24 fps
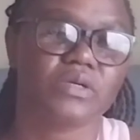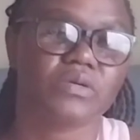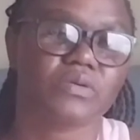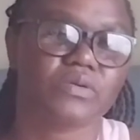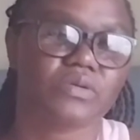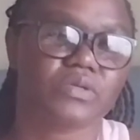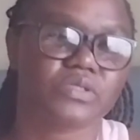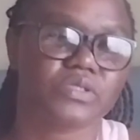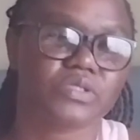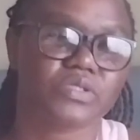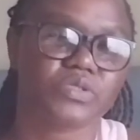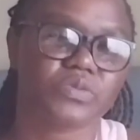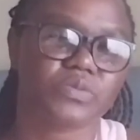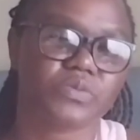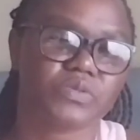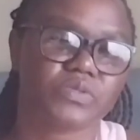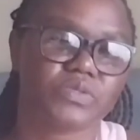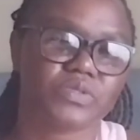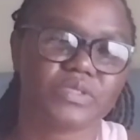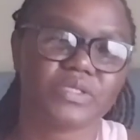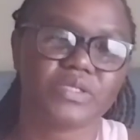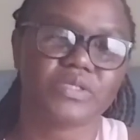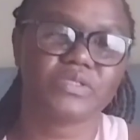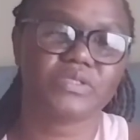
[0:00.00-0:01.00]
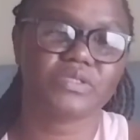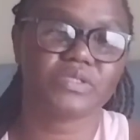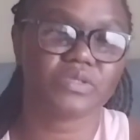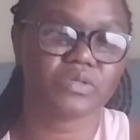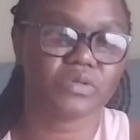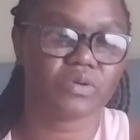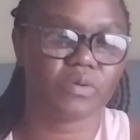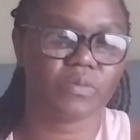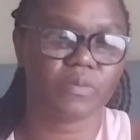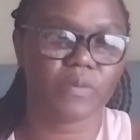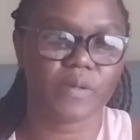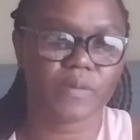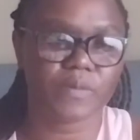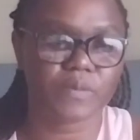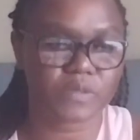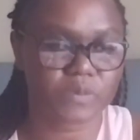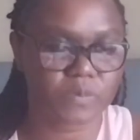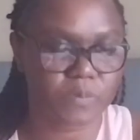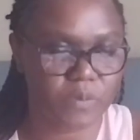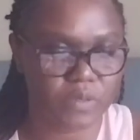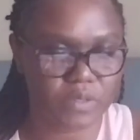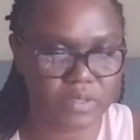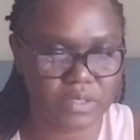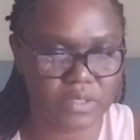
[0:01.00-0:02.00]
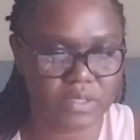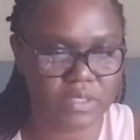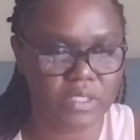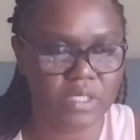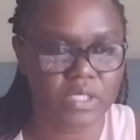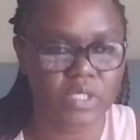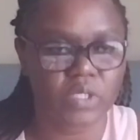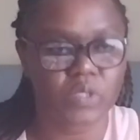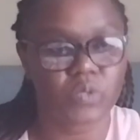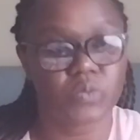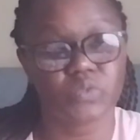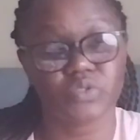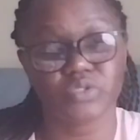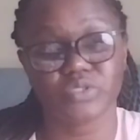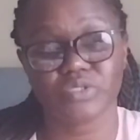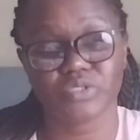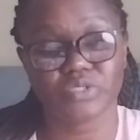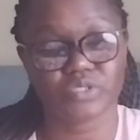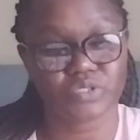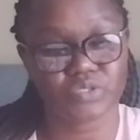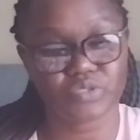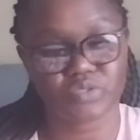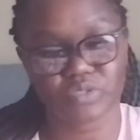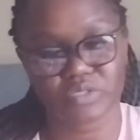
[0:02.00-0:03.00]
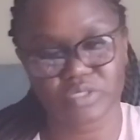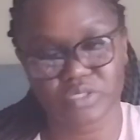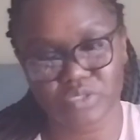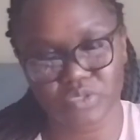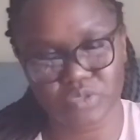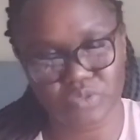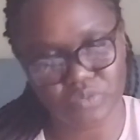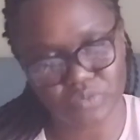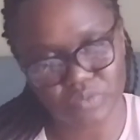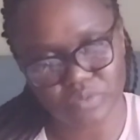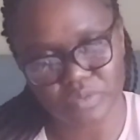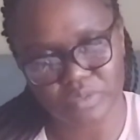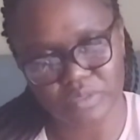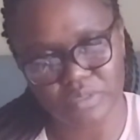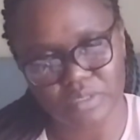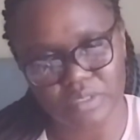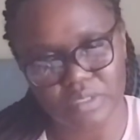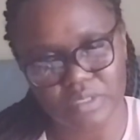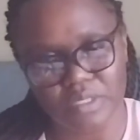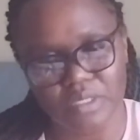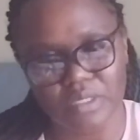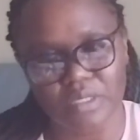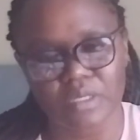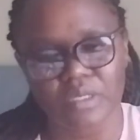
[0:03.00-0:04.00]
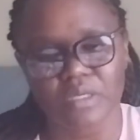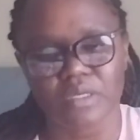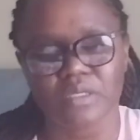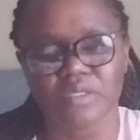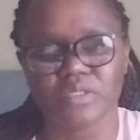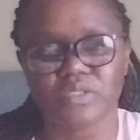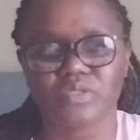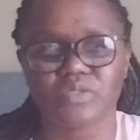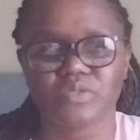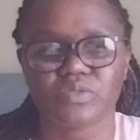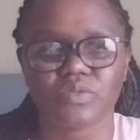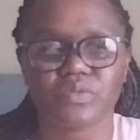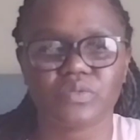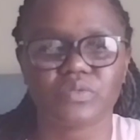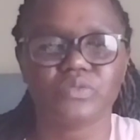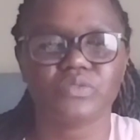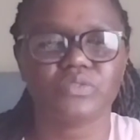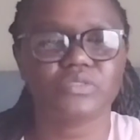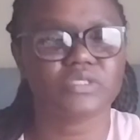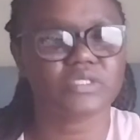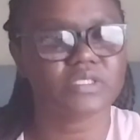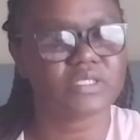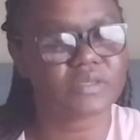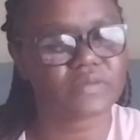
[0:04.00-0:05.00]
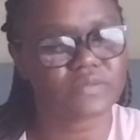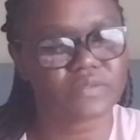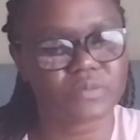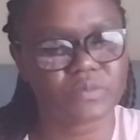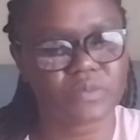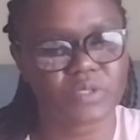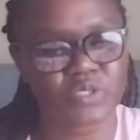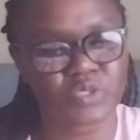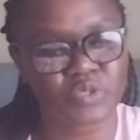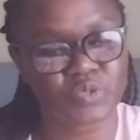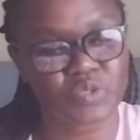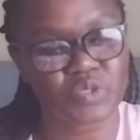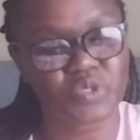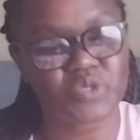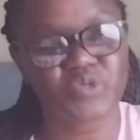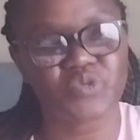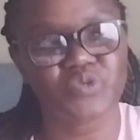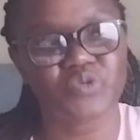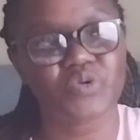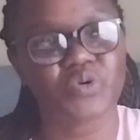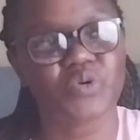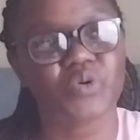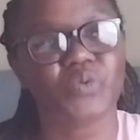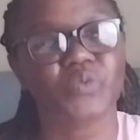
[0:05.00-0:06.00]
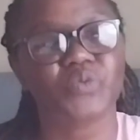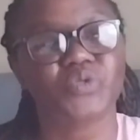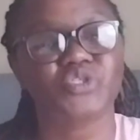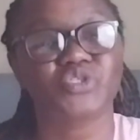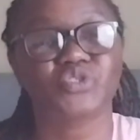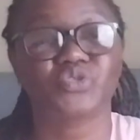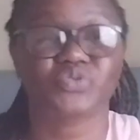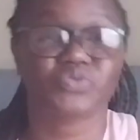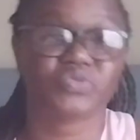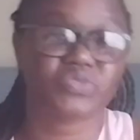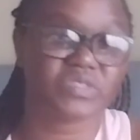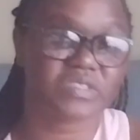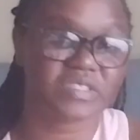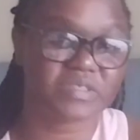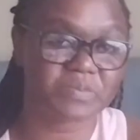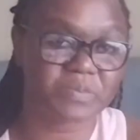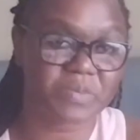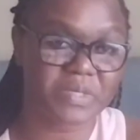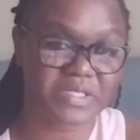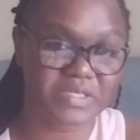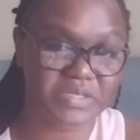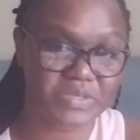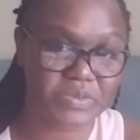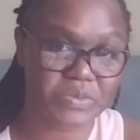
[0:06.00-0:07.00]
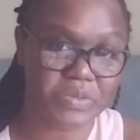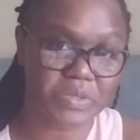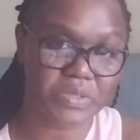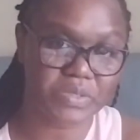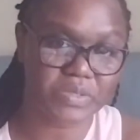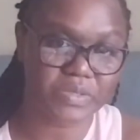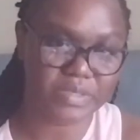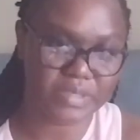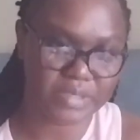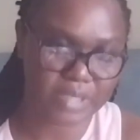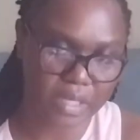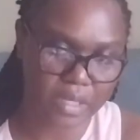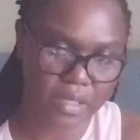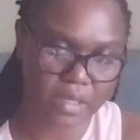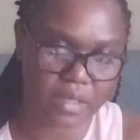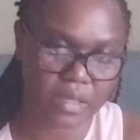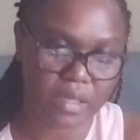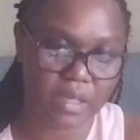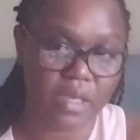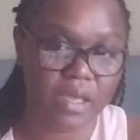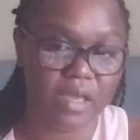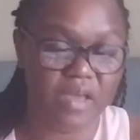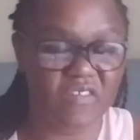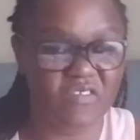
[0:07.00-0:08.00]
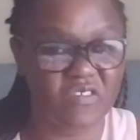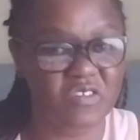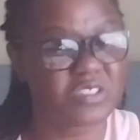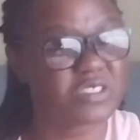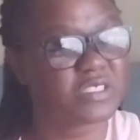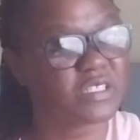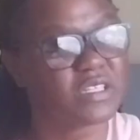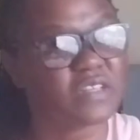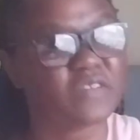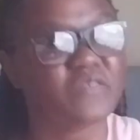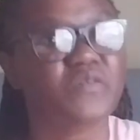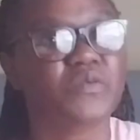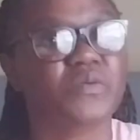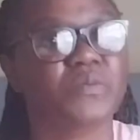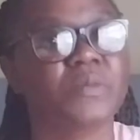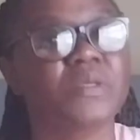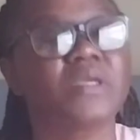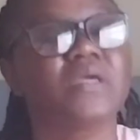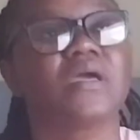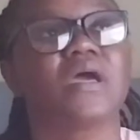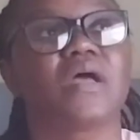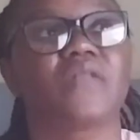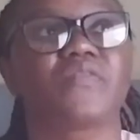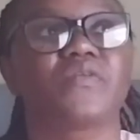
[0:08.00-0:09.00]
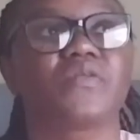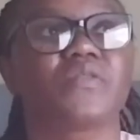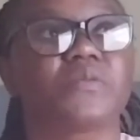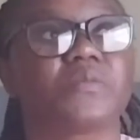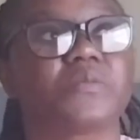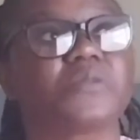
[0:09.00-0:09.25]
cross into Botswana using the Kobabis border, which is the shortest route. So you just have to make sure you know which route the bus is going to take. Unfortunately for me, I thought the